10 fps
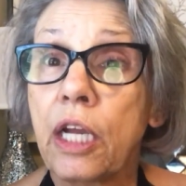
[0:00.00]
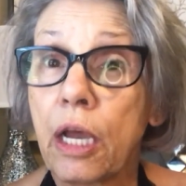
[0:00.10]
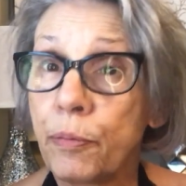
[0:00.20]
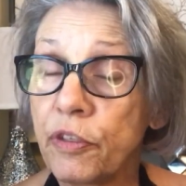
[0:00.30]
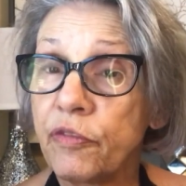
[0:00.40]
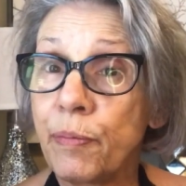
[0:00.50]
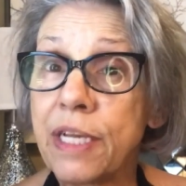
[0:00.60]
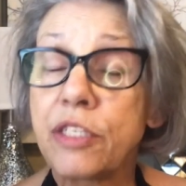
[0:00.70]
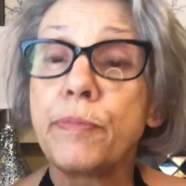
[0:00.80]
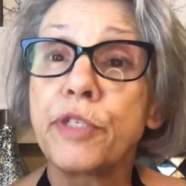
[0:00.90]
couple of my
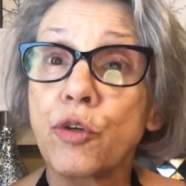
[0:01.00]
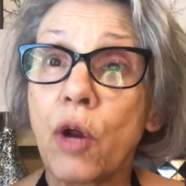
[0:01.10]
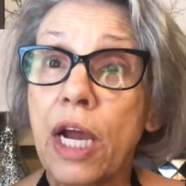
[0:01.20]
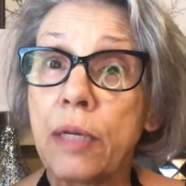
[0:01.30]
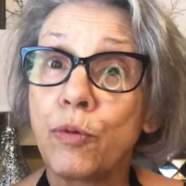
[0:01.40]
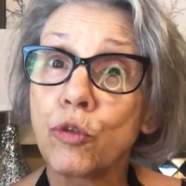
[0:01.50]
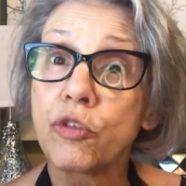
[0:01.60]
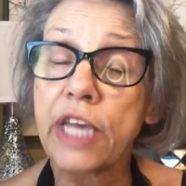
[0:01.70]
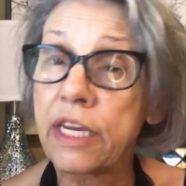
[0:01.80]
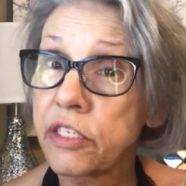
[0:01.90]

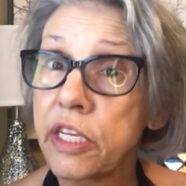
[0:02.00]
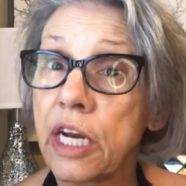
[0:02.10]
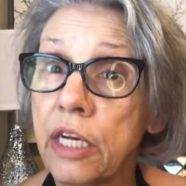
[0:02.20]
subscribers ask that